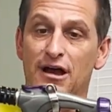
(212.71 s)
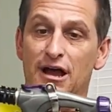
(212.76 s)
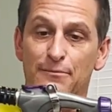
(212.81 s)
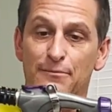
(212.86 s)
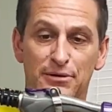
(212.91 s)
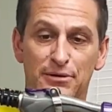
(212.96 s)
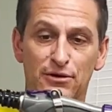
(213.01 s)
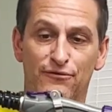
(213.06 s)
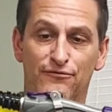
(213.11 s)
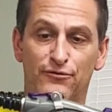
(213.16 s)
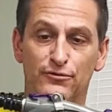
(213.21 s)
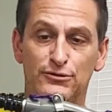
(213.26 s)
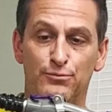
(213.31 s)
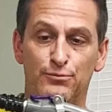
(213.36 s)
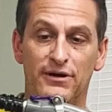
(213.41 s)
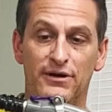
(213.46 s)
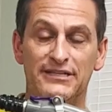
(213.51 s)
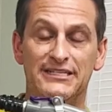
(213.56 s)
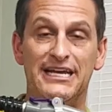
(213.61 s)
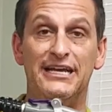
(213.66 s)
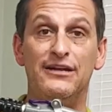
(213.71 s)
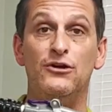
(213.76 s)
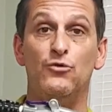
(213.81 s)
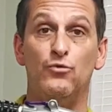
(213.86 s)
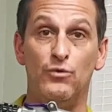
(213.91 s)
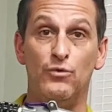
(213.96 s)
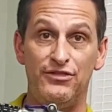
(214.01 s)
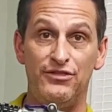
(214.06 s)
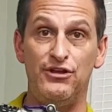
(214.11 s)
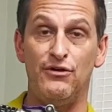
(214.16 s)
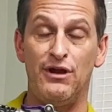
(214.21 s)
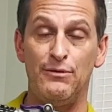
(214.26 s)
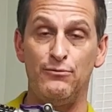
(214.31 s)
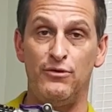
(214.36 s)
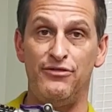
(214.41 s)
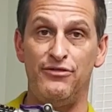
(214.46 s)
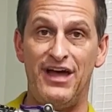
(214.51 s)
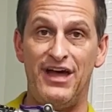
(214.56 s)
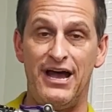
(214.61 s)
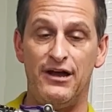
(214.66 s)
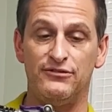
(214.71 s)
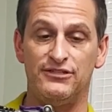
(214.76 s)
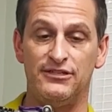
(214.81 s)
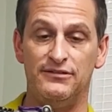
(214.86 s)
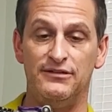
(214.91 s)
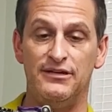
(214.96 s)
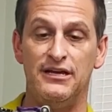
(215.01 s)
a beautiful spray tan with your M1000.